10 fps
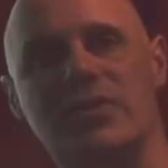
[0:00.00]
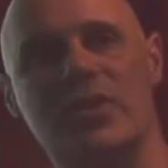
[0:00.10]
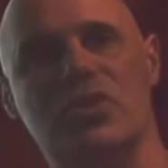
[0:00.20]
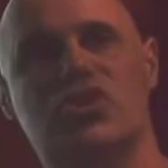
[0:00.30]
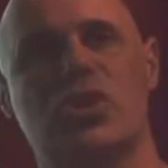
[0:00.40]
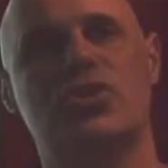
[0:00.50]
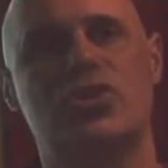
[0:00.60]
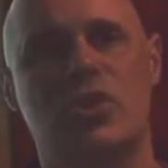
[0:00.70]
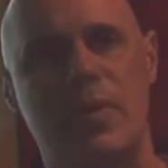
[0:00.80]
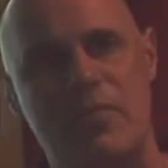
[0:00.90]
and the church is
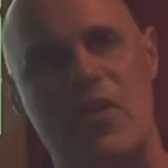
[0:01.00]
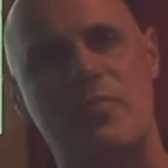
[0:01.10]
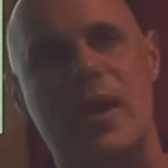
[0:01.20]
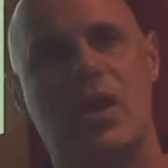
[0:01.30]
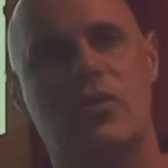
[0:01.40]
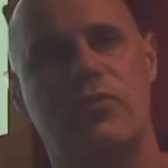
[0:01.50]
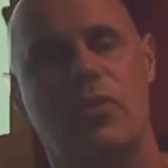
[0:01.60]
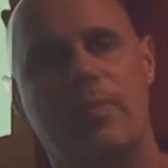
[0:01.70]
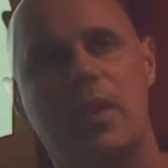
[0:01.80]
going to be very powerful.